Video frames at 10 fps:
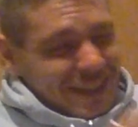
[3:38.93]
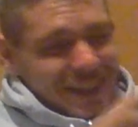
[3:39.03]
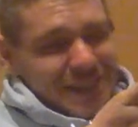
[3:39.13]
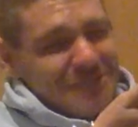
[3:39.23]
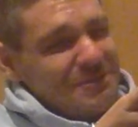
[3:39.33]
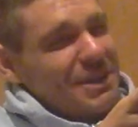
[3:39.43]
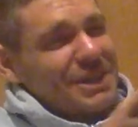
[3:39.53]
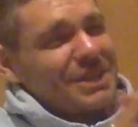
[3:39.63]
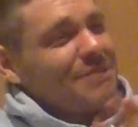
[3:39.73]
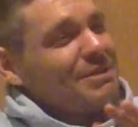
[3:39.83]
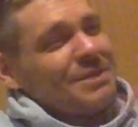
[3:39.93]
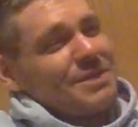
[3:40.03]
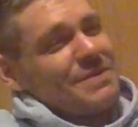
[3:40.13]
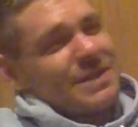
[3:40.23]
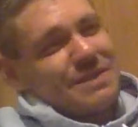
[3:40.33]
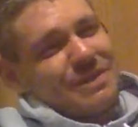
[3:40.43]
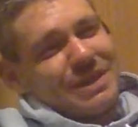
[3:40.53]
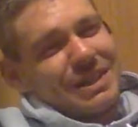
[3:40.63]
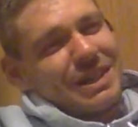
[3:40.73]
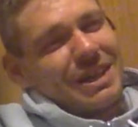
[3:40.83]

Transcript: He's actually been well fucking funny.